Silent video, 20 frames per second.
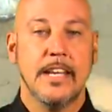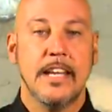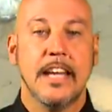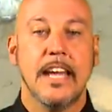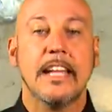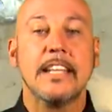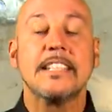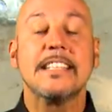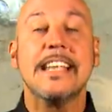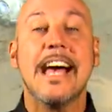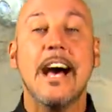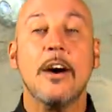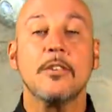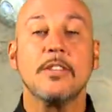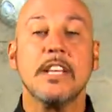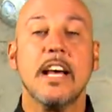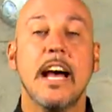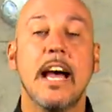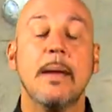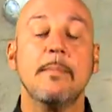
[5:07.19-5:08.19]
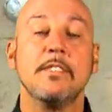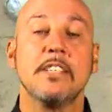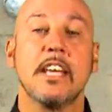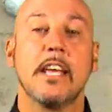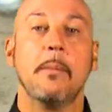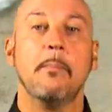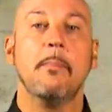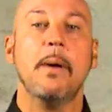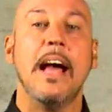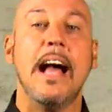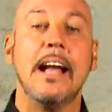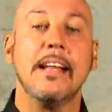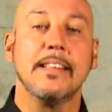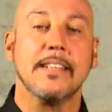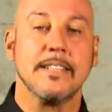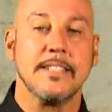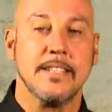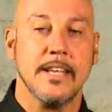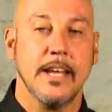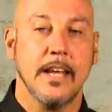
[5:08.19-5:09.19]
It's now time to compact the
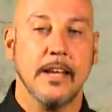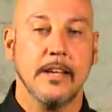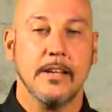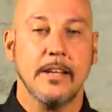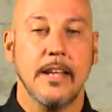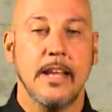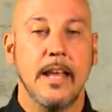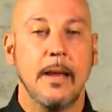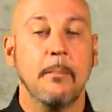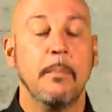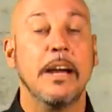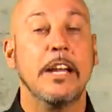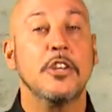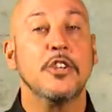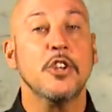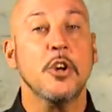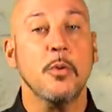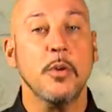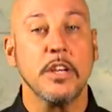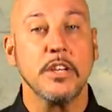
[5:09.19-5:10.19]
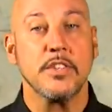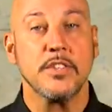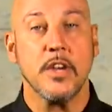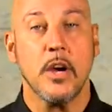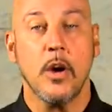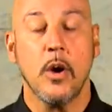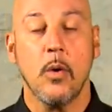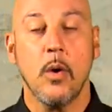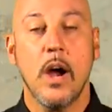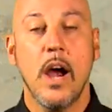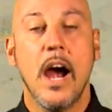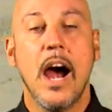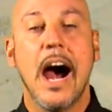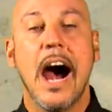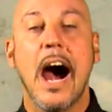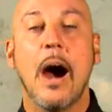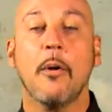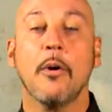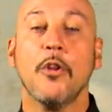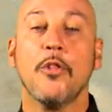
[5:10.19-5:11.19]
sand, and by doing so,
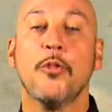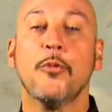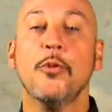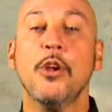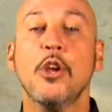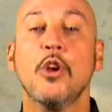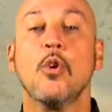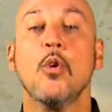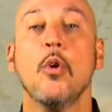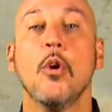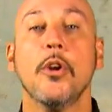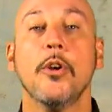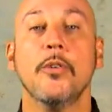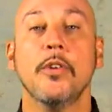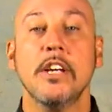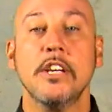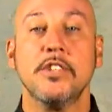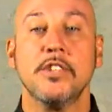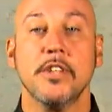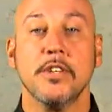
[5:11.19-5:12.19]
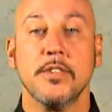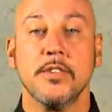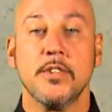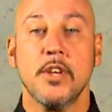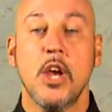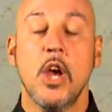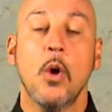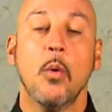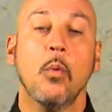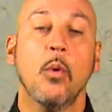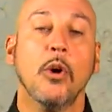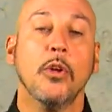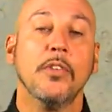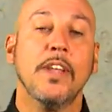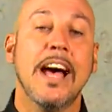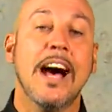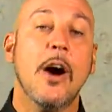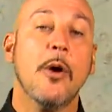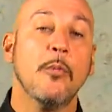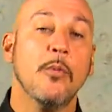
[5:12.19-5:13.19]
Our 3/4 inches will
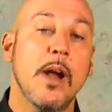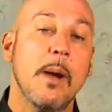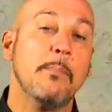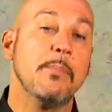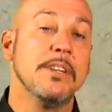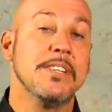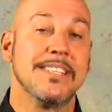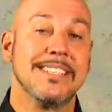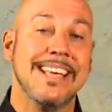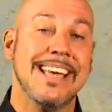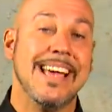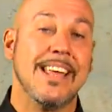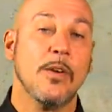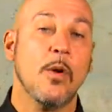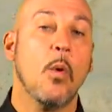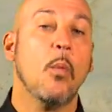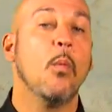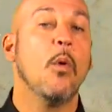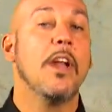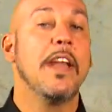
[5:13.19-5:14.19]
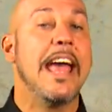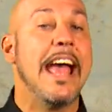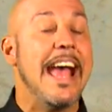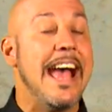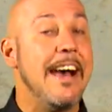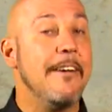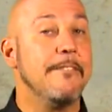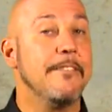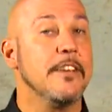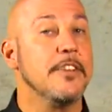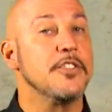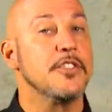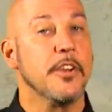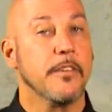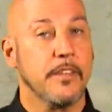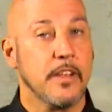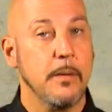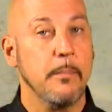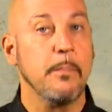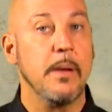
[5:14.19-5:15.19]
now represent 1/2 inch of
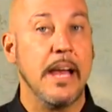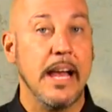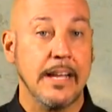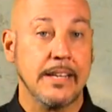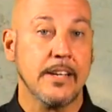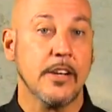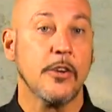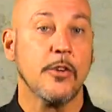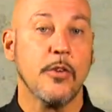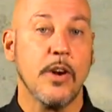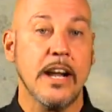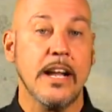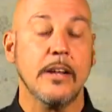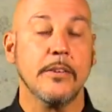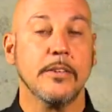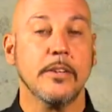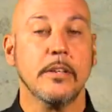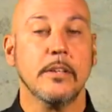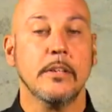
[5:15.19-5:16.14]
compacted ground.